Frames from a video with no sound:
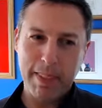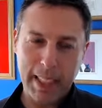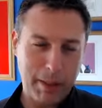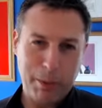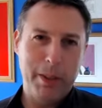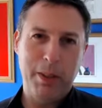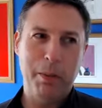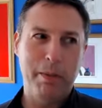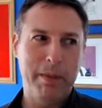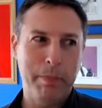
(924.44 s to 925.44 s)
I wouldn't
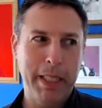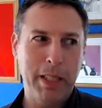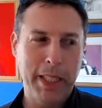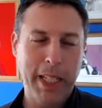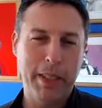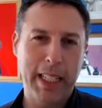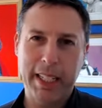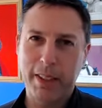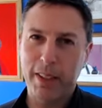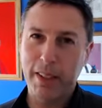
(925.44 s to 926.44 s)
have been okay with that a
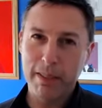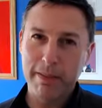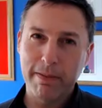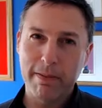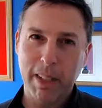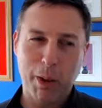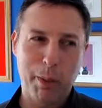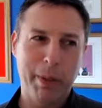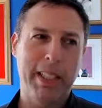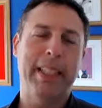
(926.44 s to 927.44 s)
year ago. I would
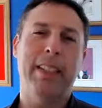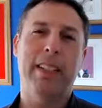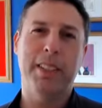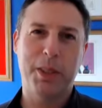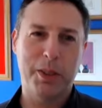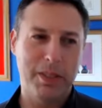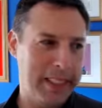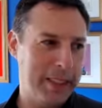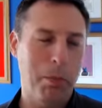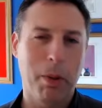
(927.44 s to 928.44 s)
have been like, oh,
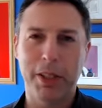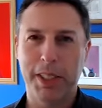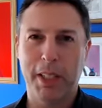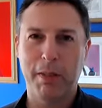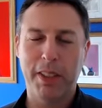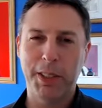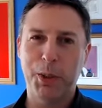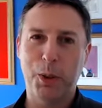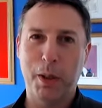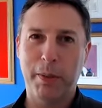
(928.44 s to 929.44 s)
it's March and I've already
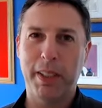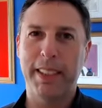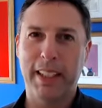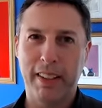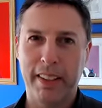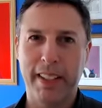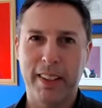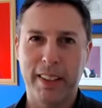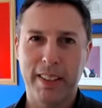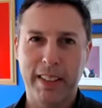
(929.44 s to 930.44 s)
screwed up the entire year.